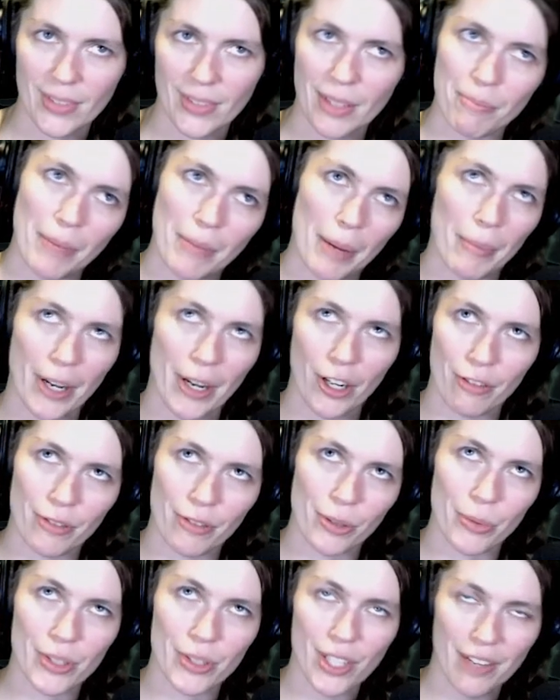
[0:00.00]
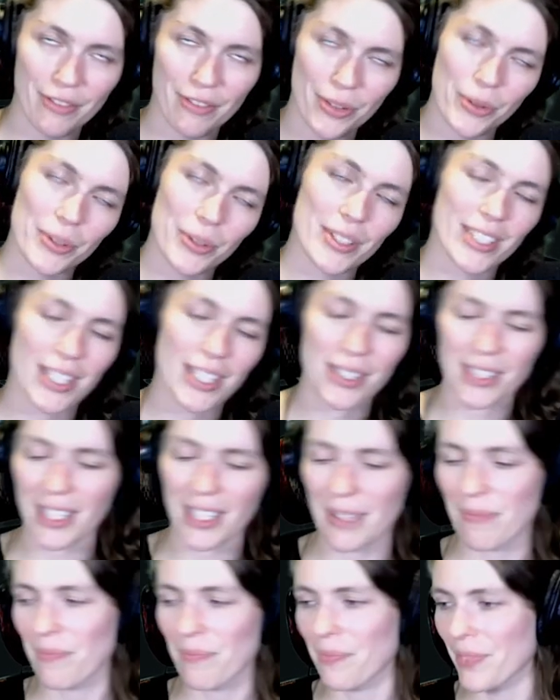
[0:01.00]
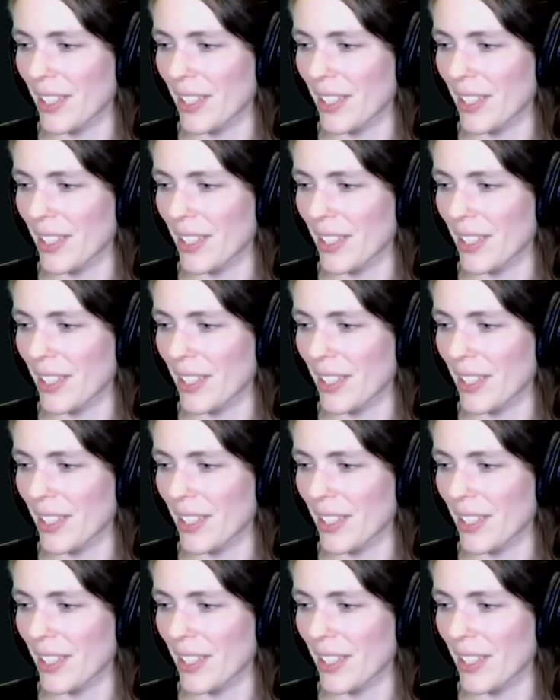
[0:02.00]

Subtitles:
my microphone was off the whole entire time.